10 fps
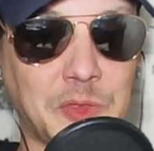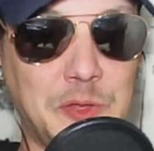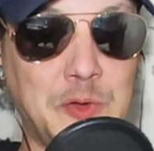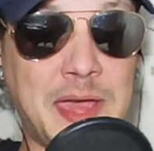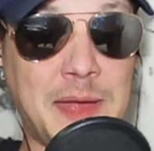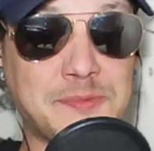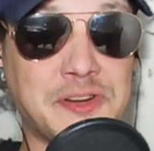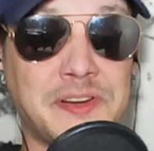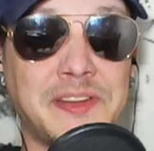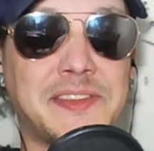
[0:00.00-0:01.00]
You captured
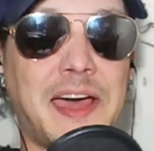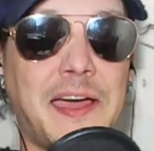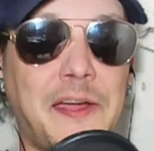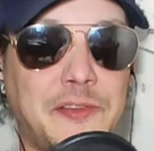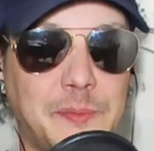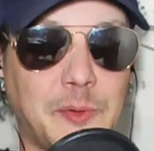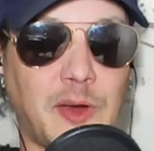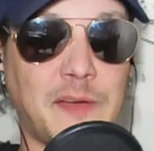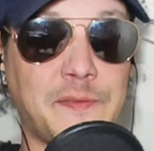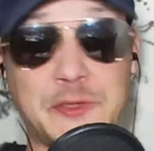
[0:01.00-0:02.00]
an entire
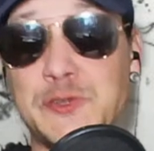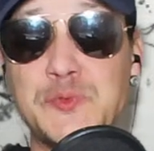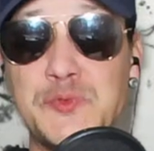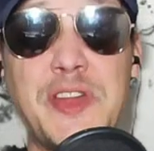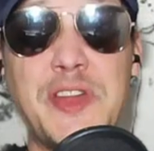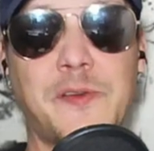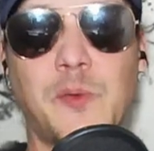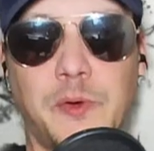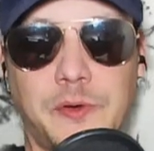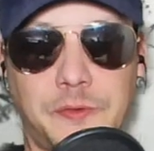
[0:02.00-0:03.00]
demographic that you never
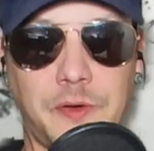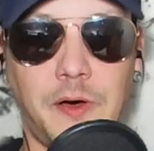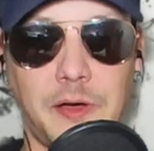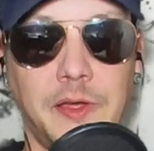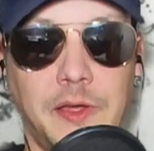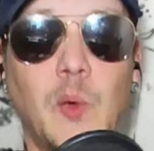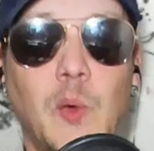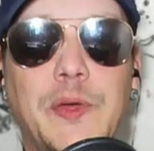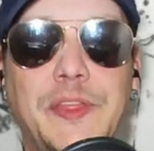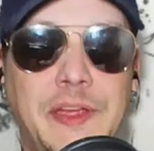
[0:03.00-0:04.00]
would have caught
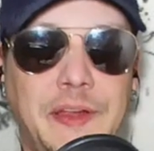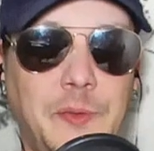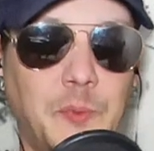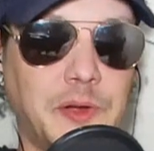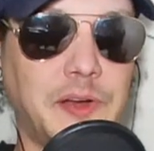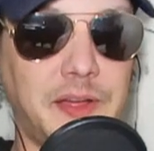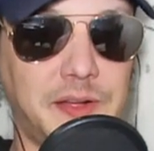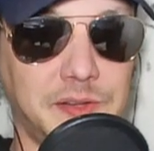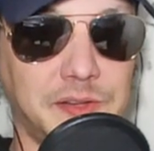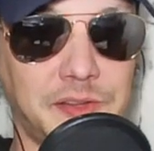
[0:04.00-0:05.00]
with anyone
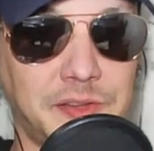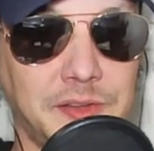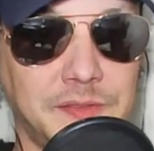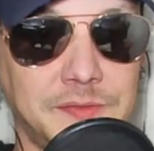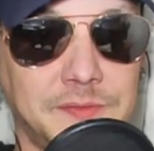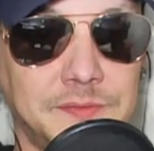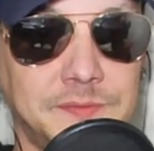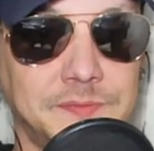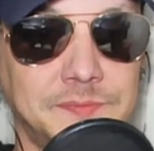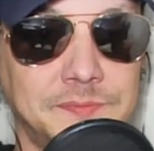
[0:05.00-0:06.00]
else.
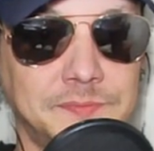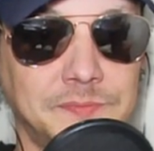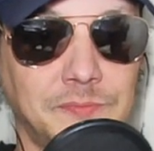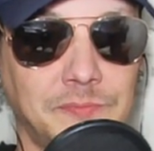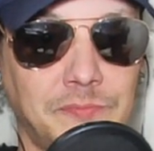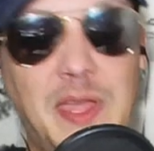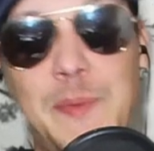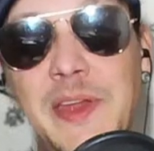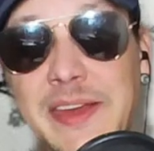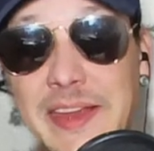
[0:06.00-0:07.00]
Maybe
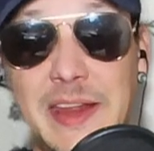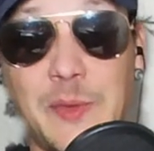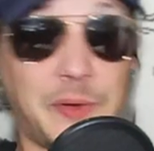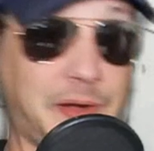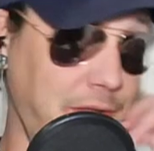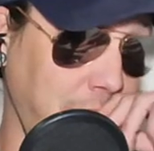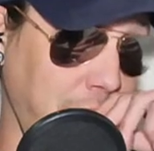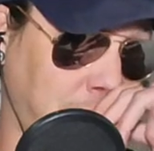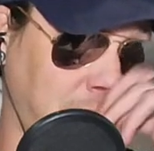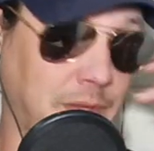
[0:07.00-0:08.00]
not anyone
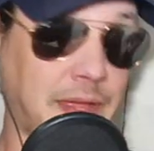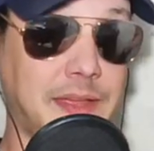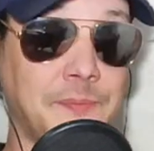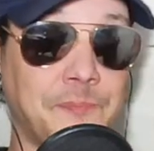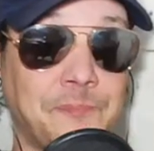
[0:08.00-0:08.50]
else, but like